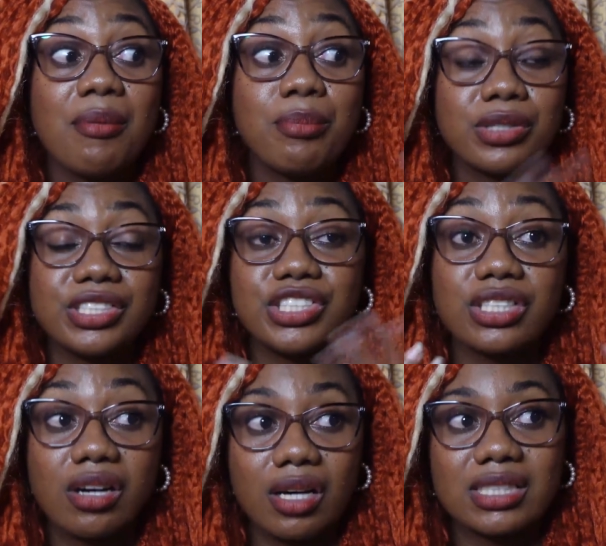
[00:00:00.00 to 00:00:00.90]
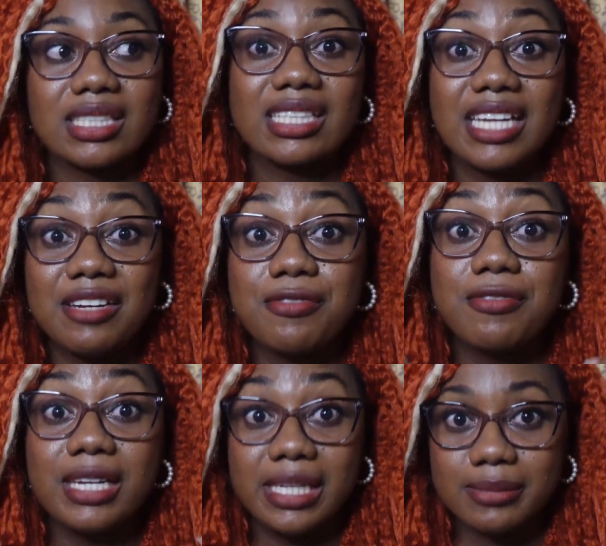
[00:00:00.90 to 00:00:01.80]
puts your gut in an
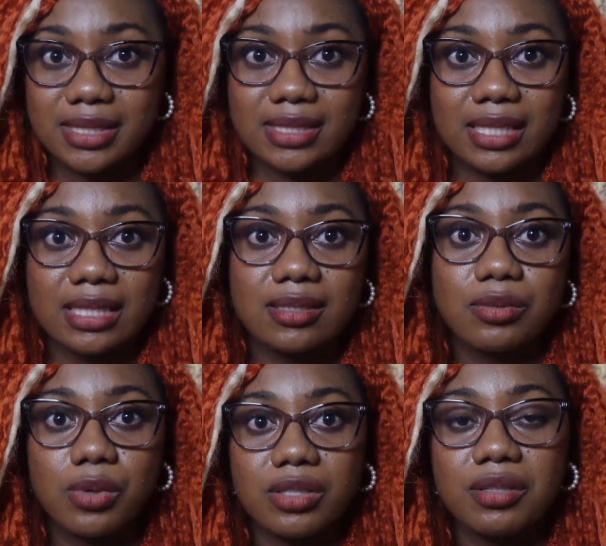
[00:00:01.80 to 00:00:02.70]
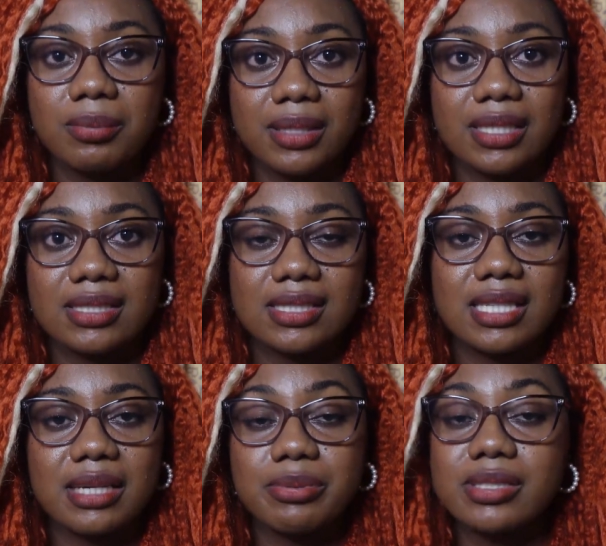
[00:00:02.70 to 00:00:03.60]
inflamed state, and one of the places
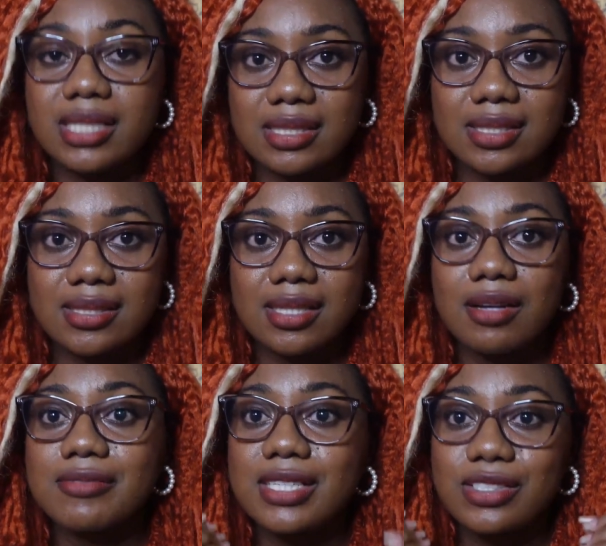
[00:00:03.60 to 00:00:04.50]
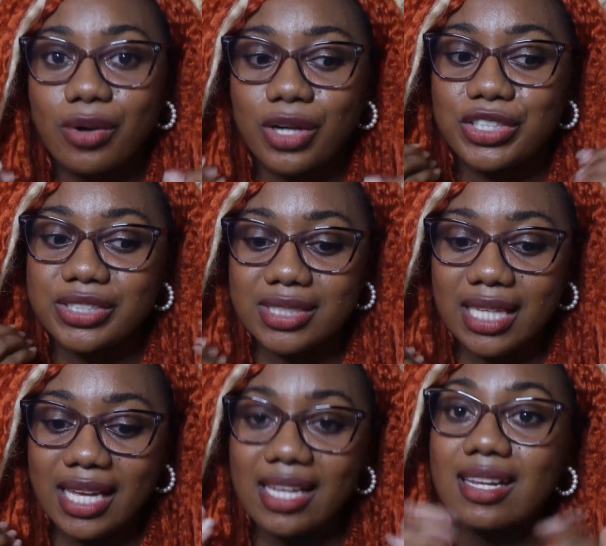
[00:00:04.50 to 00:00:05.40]
that it presents itself is on your
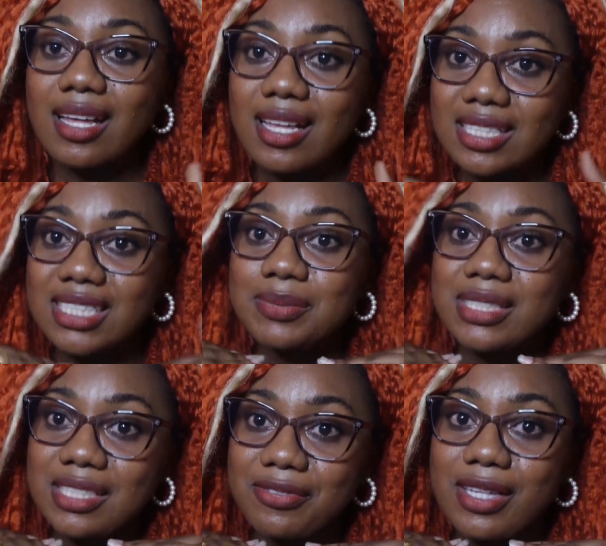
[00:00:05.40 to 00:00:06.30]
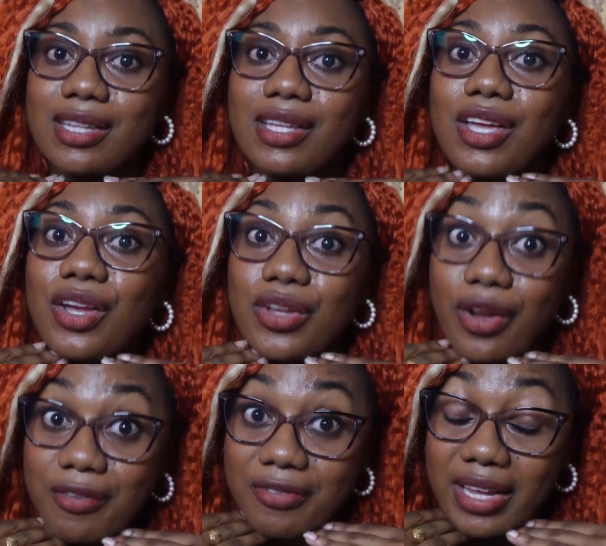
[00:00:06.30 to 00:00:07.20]
skin, specifically
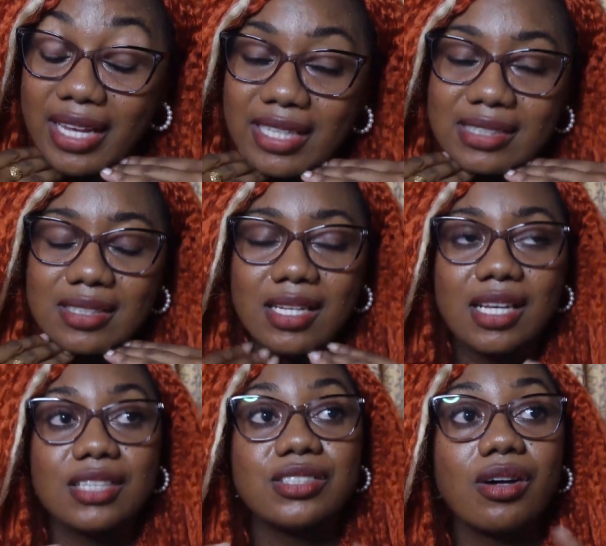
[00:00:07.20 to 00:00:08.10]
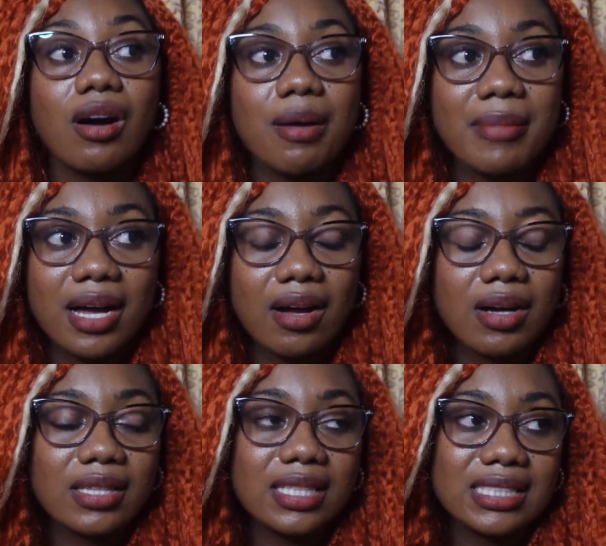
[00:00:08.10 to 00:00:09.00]
your face. So cut back
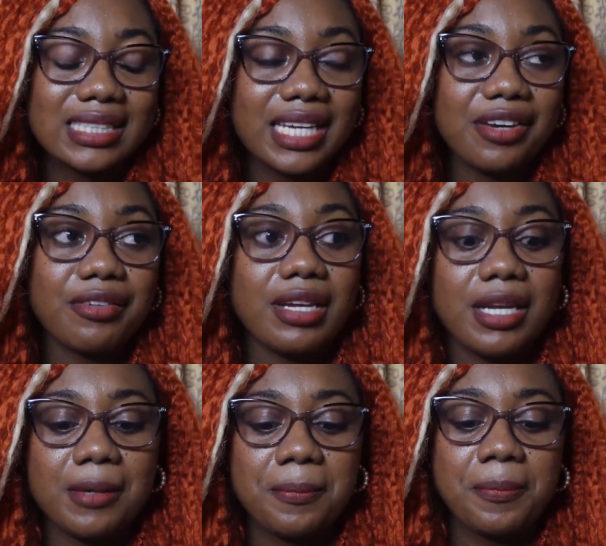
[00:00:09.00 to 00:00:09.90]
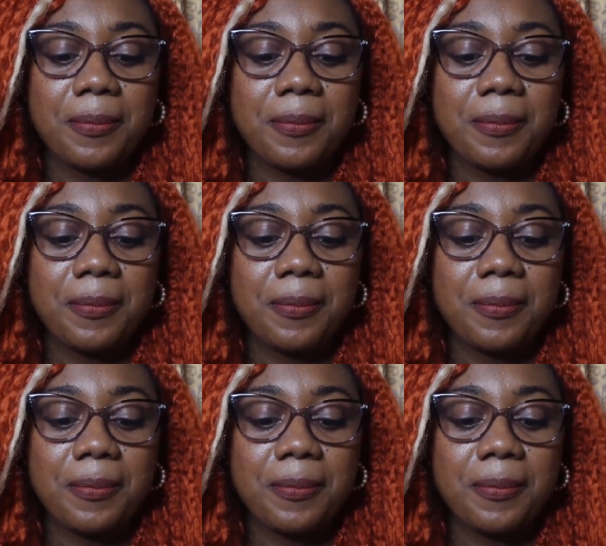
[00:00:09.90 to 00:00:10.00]
on the dairy.